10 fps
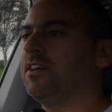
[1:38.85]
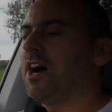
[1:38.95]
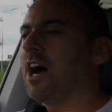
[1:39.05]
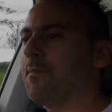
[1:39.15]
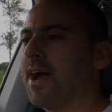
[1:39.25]

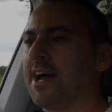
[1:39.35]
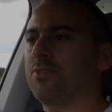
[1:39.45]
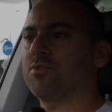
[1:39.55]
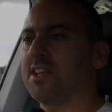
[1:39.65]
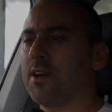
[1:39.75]

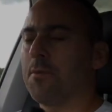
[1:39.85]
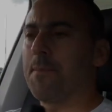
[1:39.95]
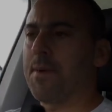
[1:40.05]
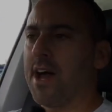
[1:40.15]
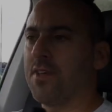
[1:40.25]
handles a little
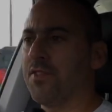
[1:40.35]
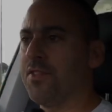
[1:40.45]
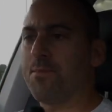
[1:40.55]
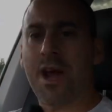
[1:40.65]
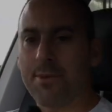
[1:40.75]
bit better than
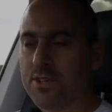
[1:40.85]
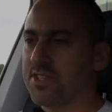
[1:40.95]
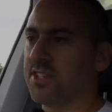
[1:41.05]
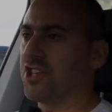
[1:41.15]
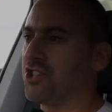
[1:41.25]
the
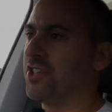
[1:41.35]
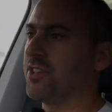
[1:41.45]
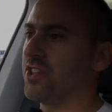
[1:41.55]
Brabus edition,